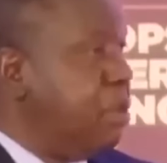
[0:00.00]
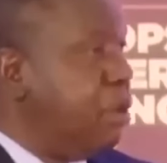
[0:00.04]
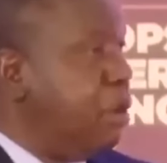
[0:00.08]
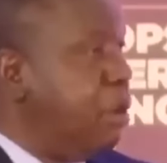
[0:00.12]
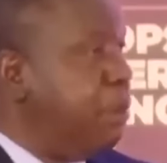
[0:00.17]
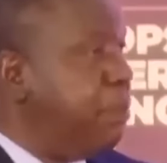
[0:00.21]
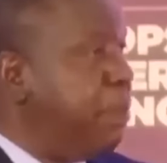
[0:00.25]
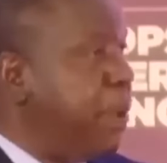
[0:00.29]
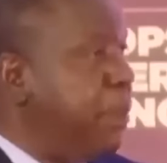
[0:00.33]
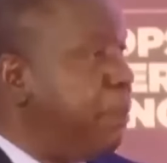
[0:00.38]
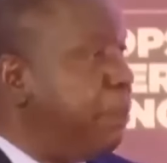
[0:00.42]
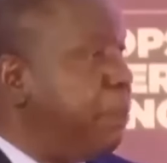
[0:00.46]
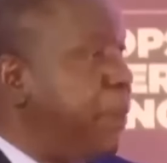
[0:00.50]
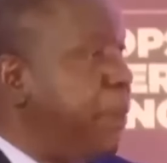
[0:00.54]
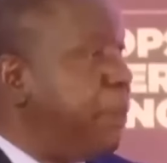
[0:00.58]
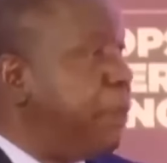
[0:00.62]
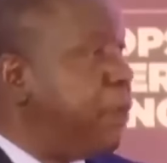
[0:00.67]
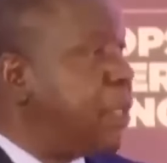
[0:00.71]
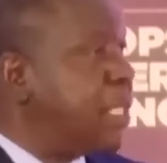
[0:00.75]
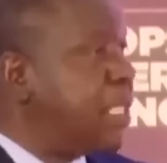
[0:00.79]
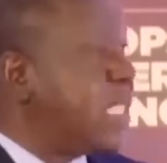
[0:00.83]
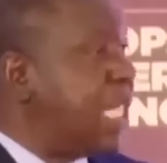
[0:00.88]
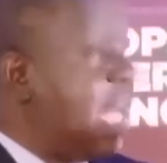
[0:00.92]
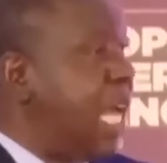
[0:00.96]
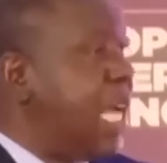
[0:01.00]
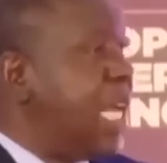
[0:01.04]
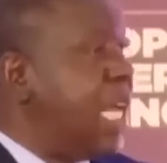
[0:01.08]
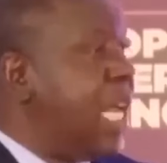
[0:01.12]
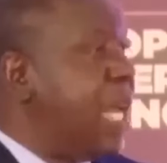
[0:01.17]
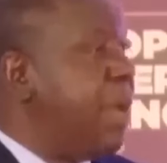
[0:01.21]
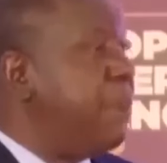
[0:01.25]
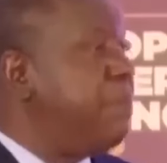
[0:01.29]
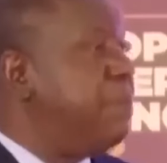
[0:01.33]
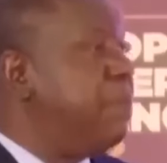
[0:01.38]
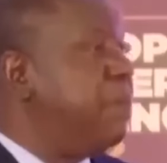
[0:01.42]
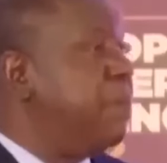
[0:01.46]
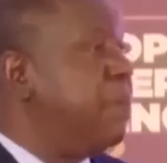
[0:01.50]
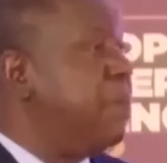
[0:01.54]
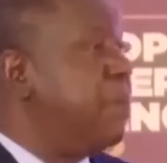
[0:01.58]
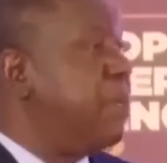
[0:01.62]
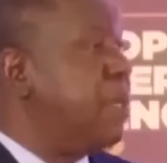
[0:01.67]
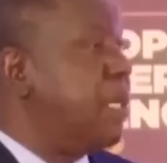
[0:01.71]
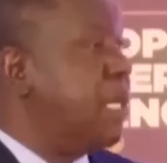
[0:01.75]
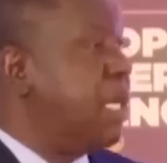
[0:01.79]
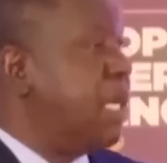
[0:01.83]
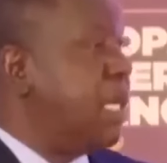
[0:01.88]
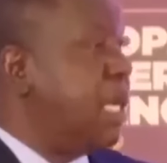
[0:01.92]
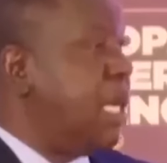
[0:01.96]
You know, people stand
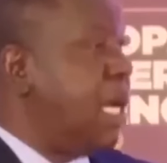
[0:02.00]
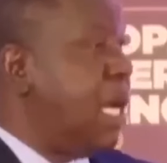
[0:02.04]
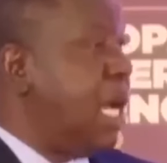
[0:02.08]
up